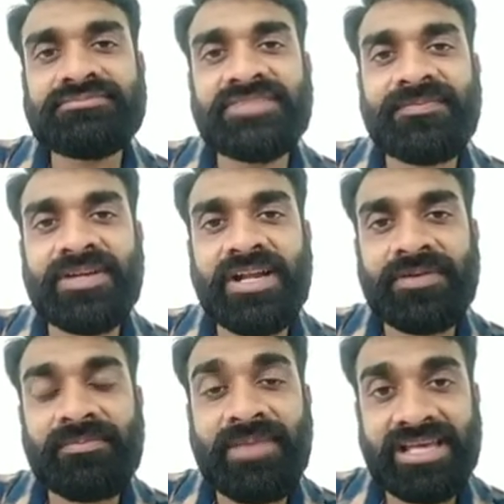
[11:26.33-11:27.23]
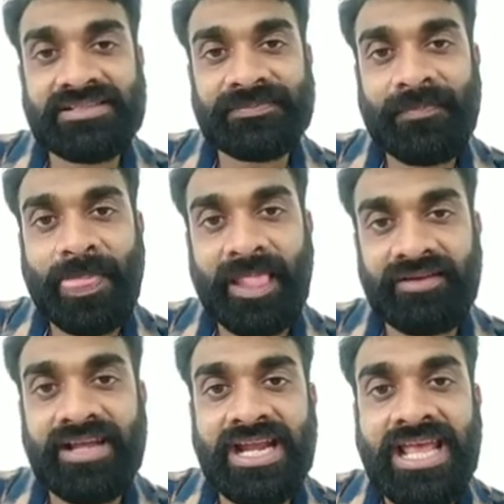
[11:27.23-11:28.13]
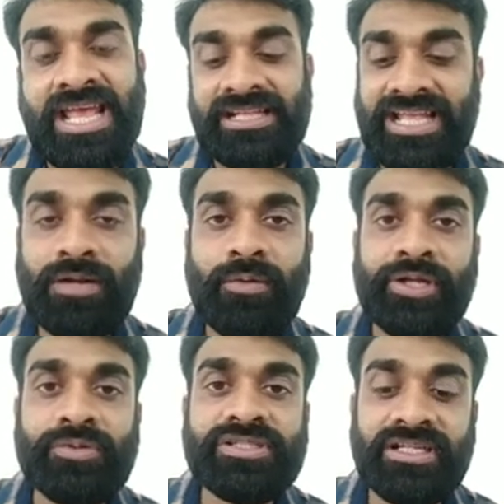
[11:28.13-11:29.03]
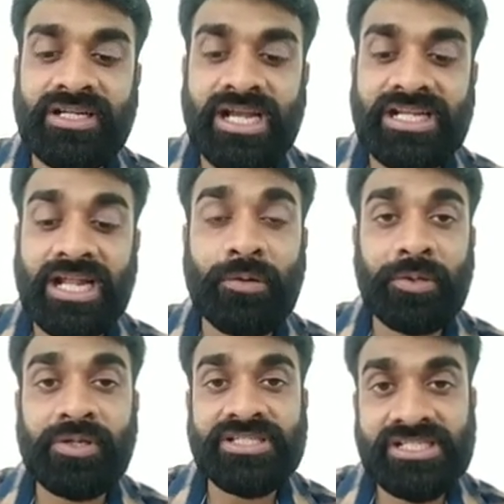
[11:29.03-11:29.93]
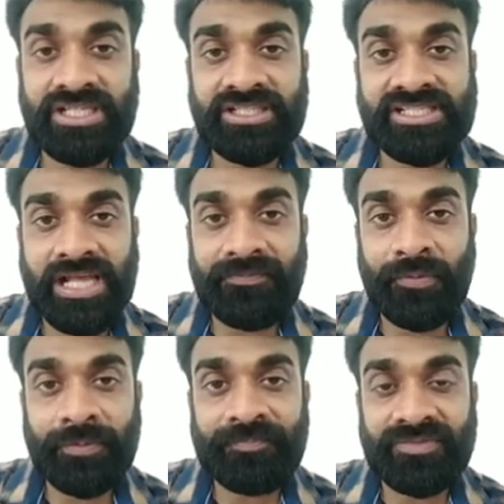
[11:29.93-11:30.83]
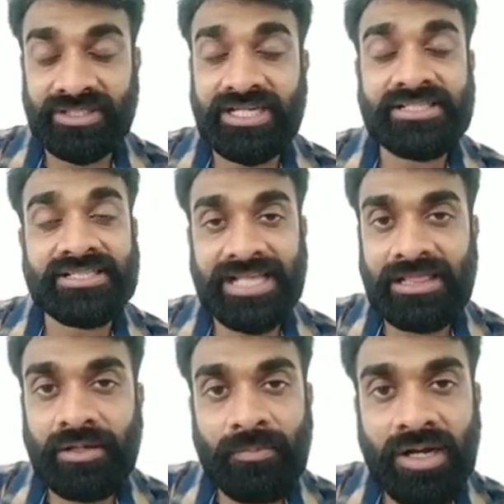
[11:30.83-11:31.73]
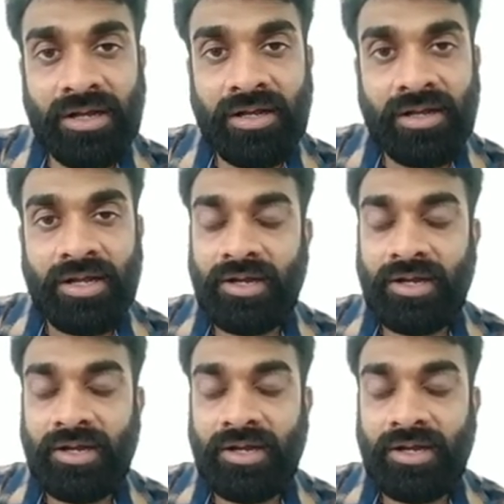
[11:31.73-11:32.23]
different banks, right? They are going to register the cell phone, that is the cell number.